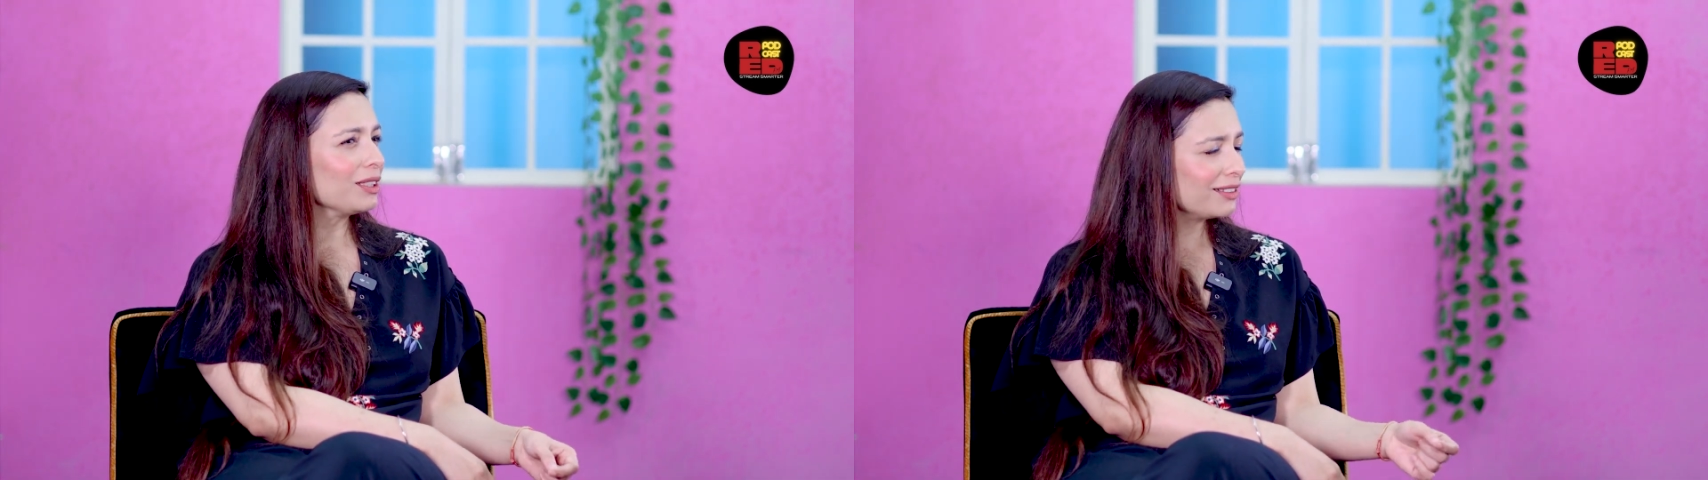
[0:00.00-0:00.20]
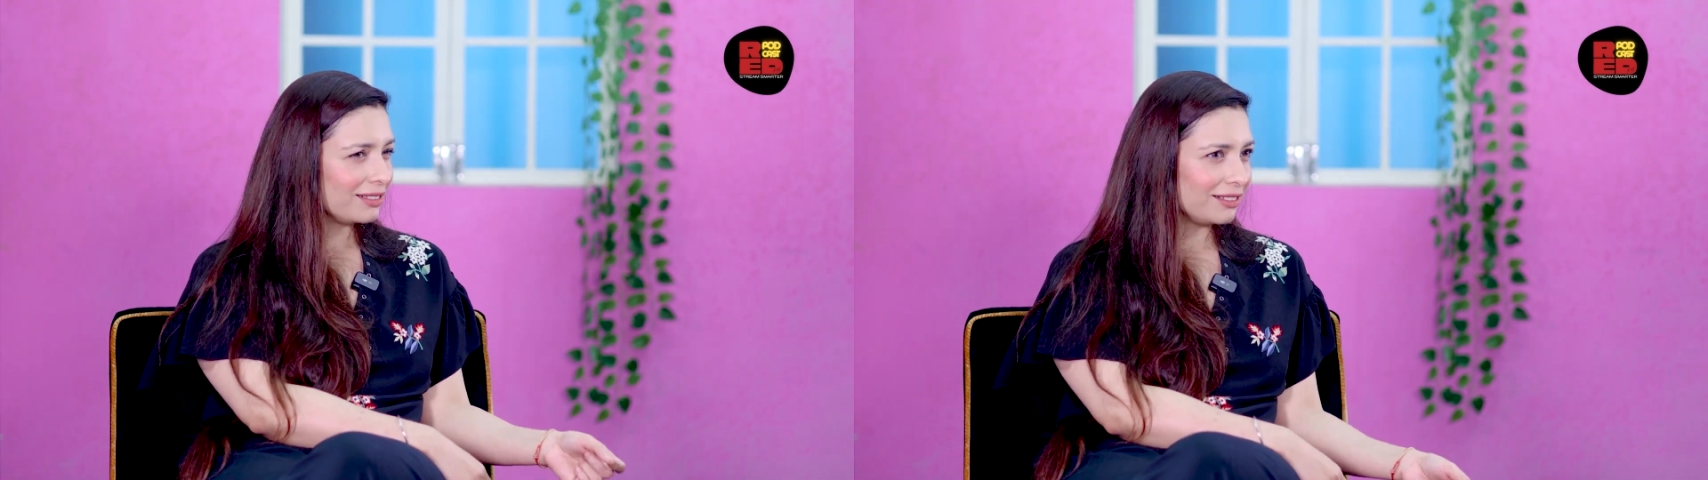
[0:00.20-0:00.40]

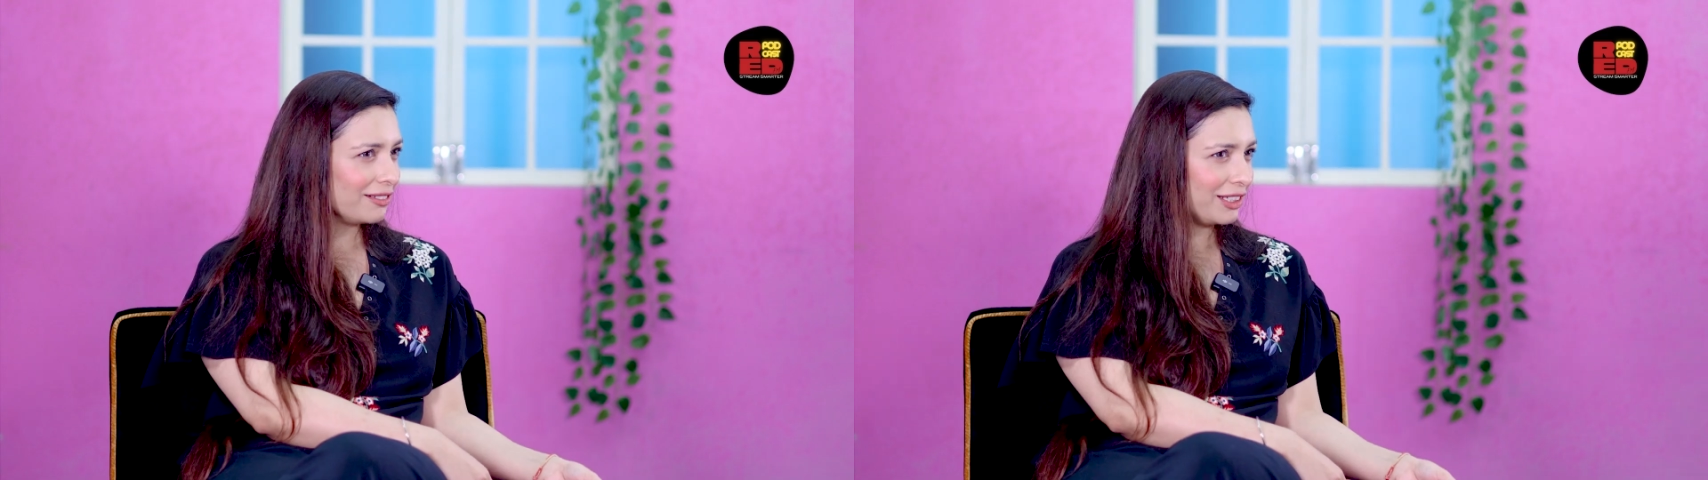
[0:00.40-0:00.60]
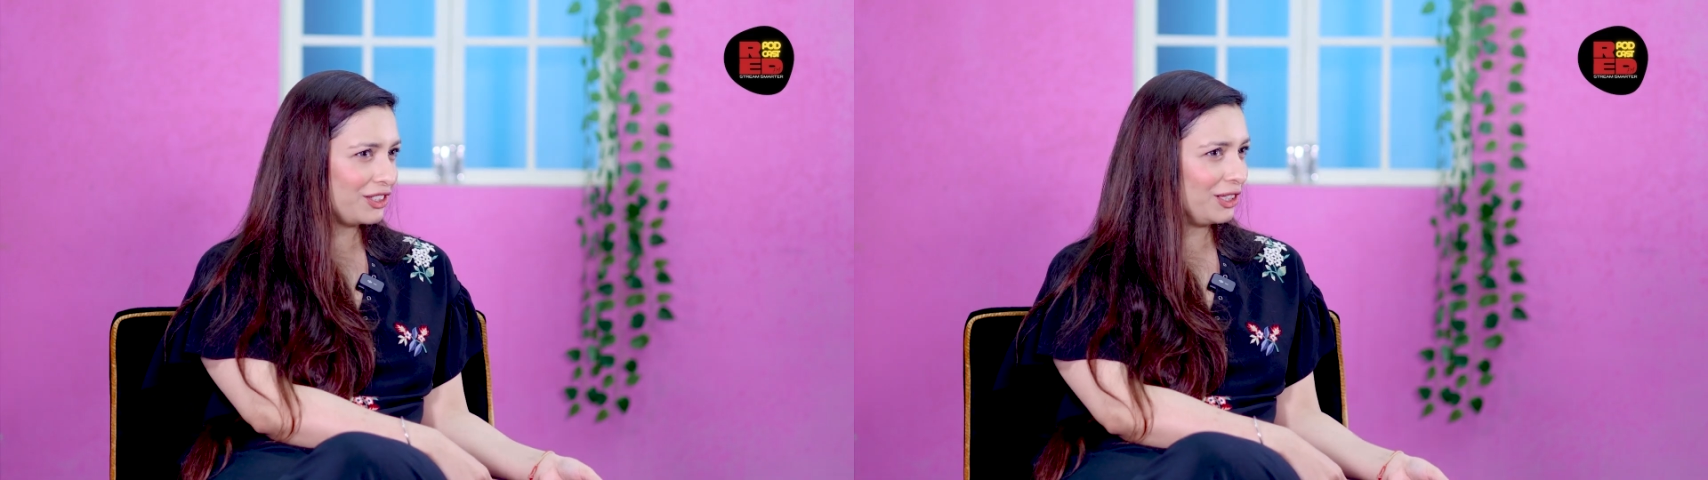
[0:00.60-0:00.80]
a
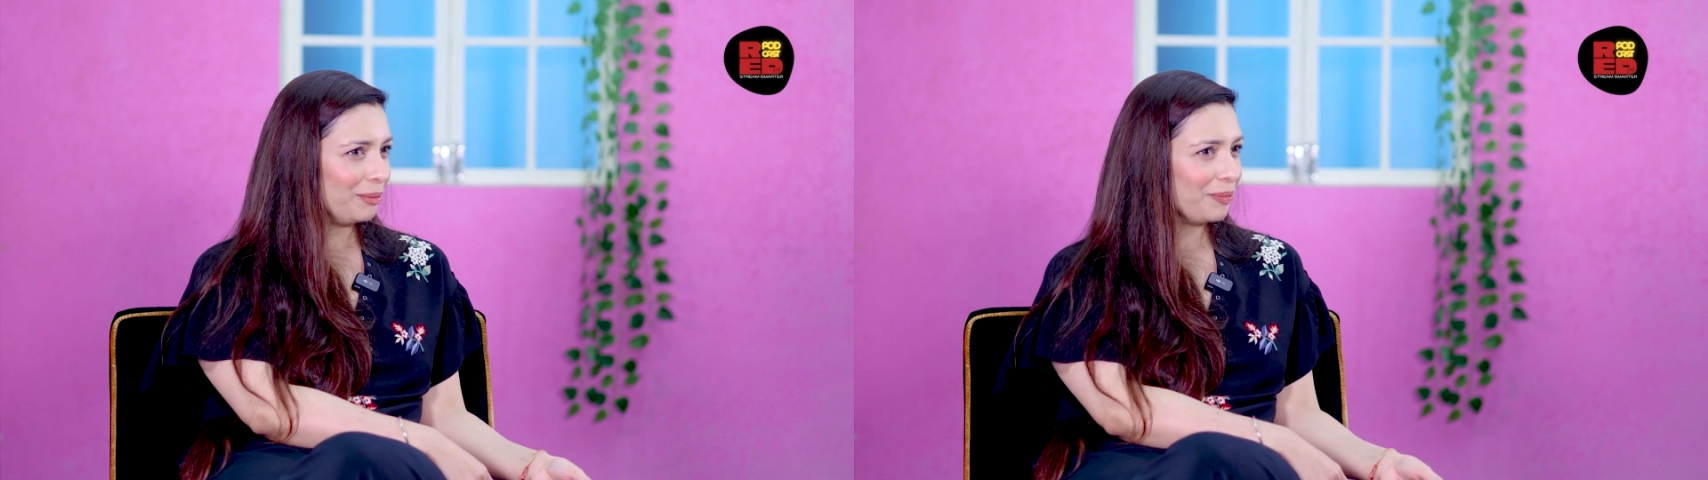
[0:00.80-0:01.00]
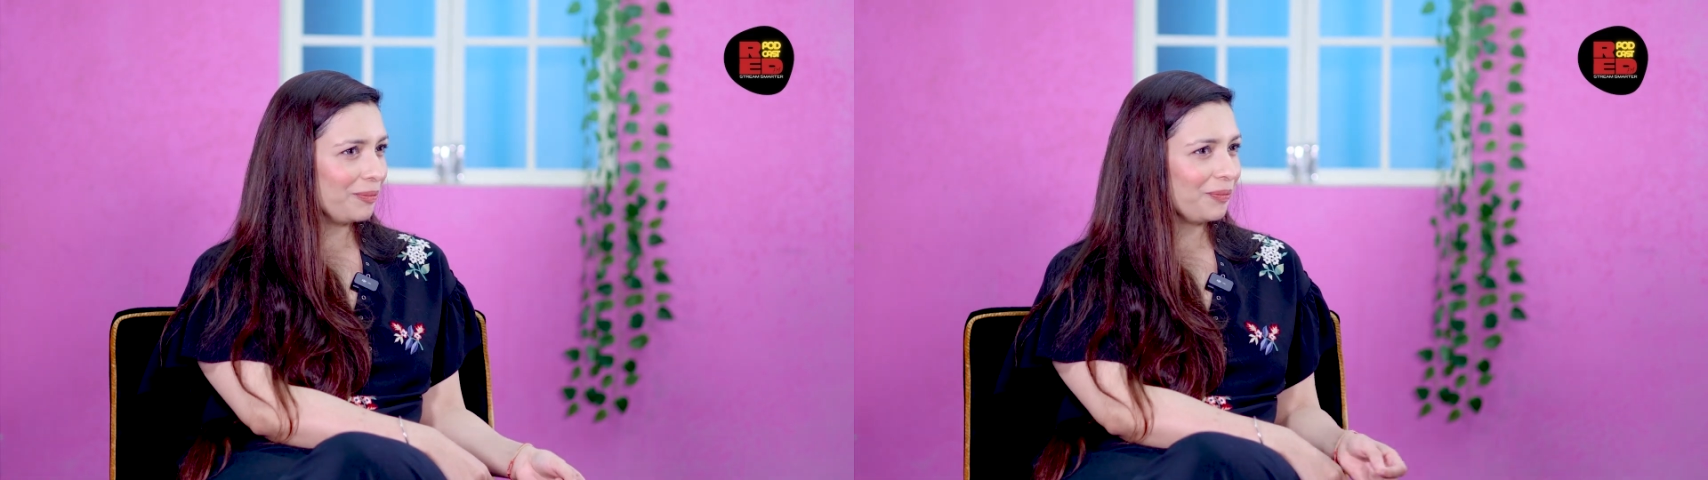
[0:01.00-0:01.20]
certain
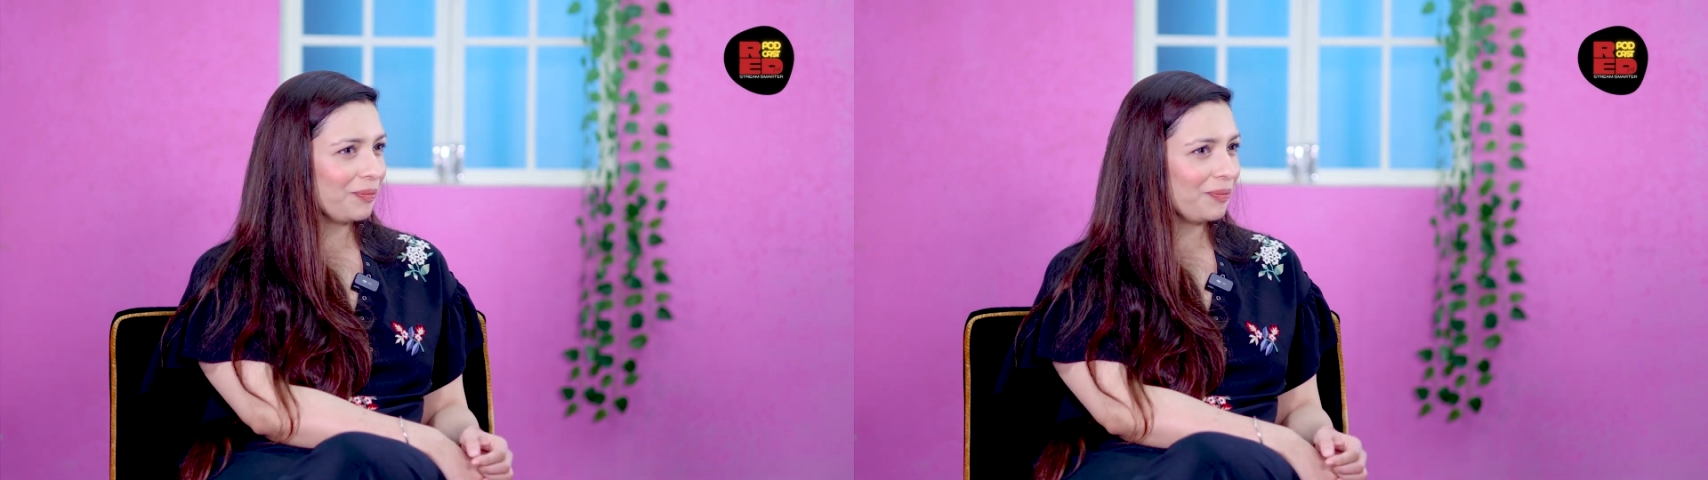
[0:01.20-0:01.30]
regime.